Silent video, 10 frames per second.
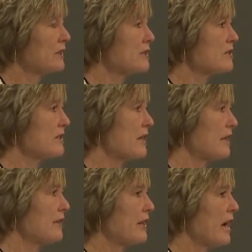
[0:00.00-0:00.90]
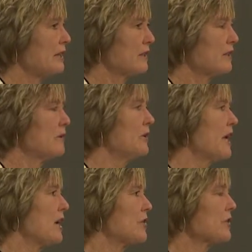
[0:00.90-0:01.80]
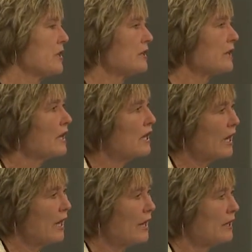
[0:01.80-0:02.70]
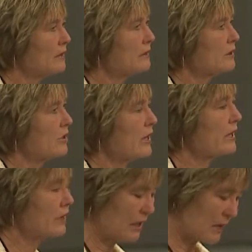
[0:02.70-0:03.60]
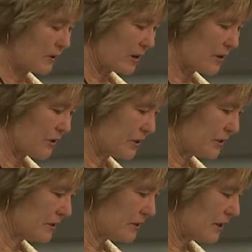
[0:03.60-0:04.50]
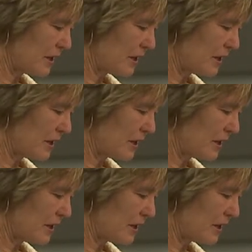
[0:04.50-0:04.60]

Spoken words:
is that communication and creating collaborations.